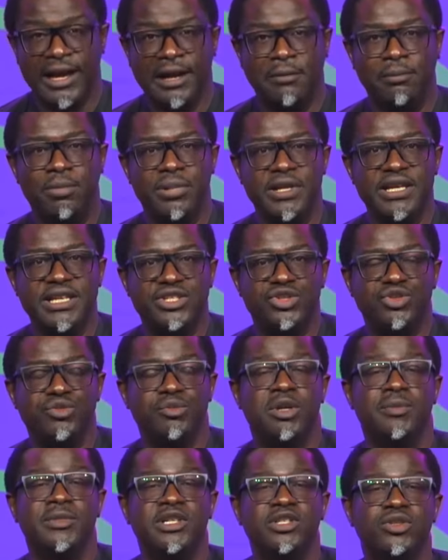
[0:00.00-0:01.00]
Please
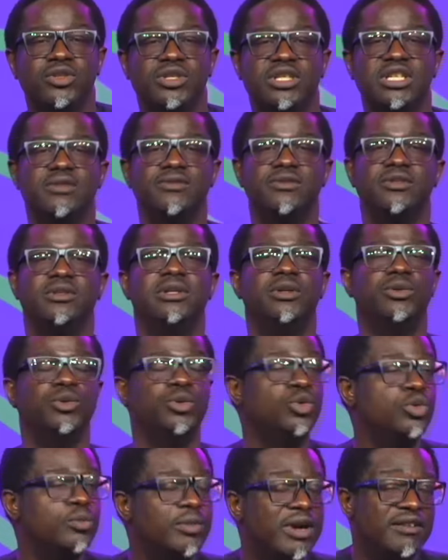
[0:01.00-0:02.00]
remember to give to the
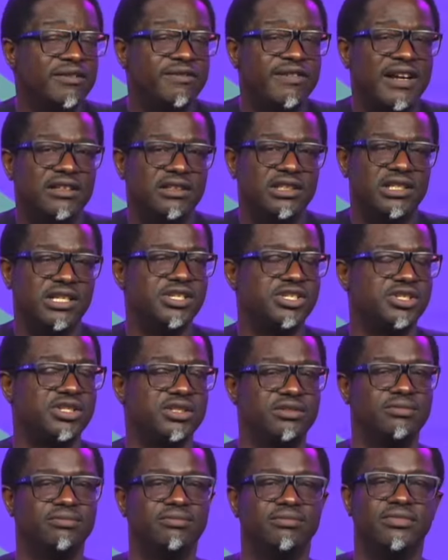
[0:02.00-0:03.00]
Ruhlman
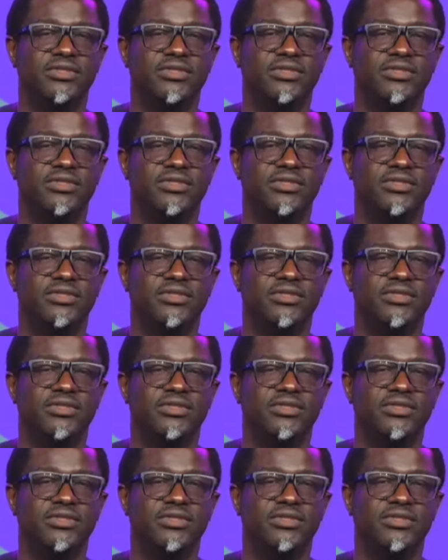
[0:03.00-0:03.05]
Foundation.